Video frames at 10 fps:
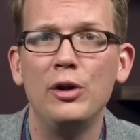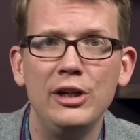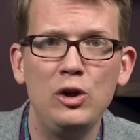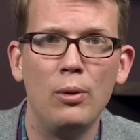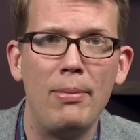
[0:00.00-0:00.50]

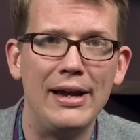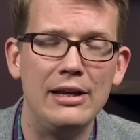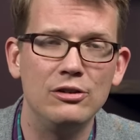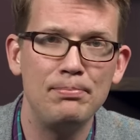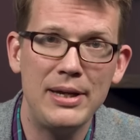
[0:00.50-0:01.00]
ridicule by
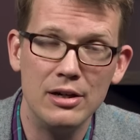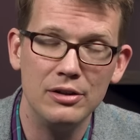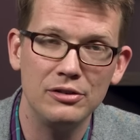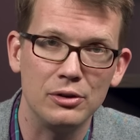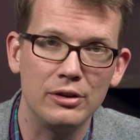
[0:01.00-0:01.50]
his
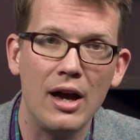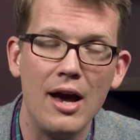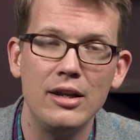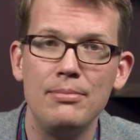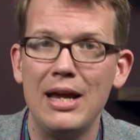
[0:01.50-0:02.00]
peers or
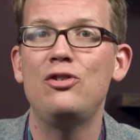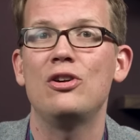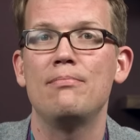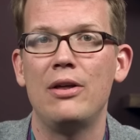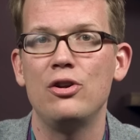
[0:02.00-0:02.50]

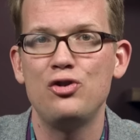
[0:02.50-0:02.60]
condemnation by the